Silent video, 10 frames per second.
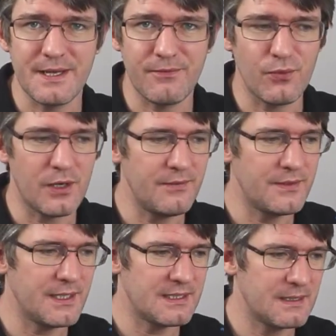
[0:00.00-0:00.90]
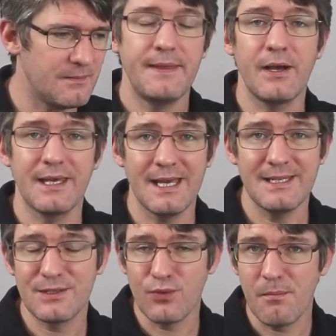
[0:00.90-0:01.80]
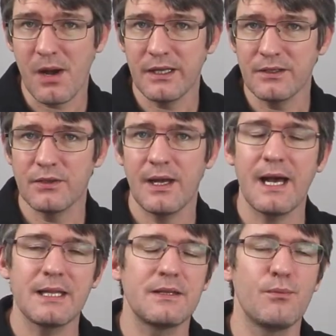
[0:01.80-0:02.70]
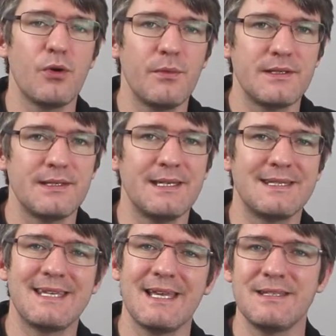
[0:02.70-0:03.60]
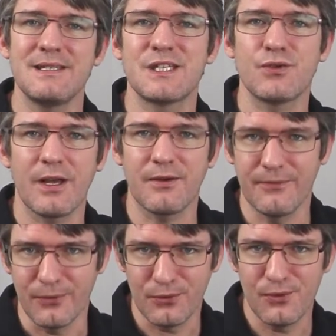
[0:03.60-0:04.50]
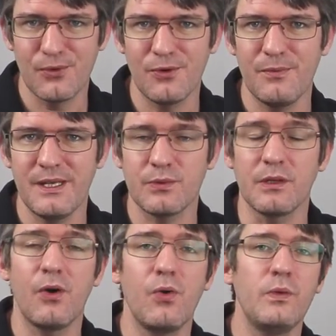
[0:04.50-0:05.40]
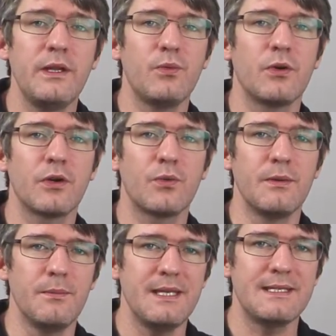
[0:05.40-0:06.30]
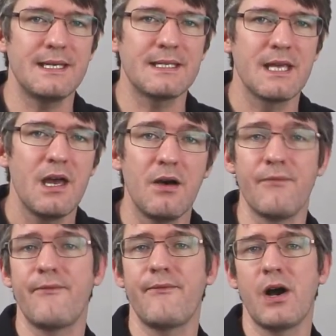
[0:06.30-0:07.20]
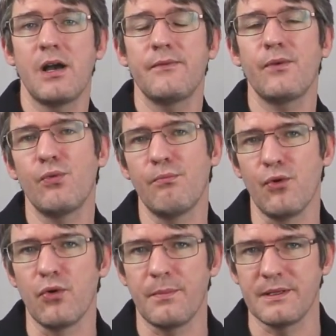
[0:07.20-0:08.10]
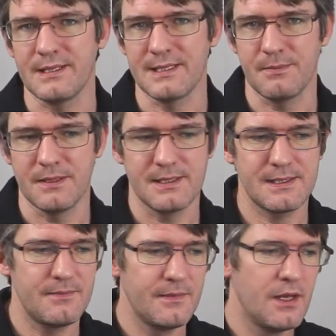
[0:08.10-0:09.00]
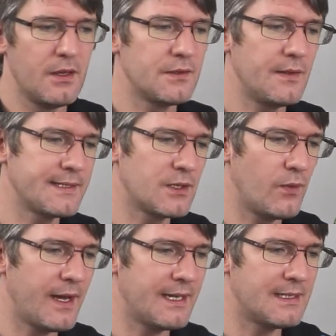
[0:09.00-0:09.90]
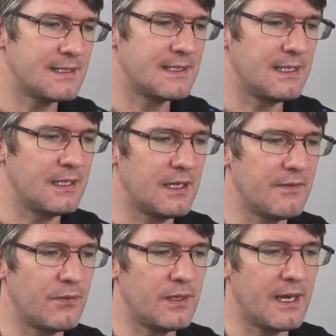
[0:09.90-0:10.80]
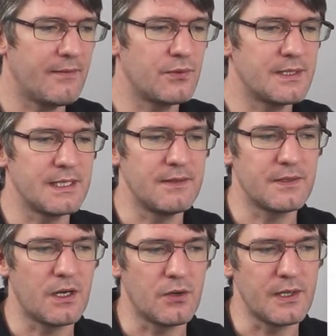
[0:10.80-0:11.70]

have arrived yet. Now again, as a reminder, at the moment, the attendance tracker for Google Meet will only work with meetings of five or more participants. So let's go ahead and see if we have received our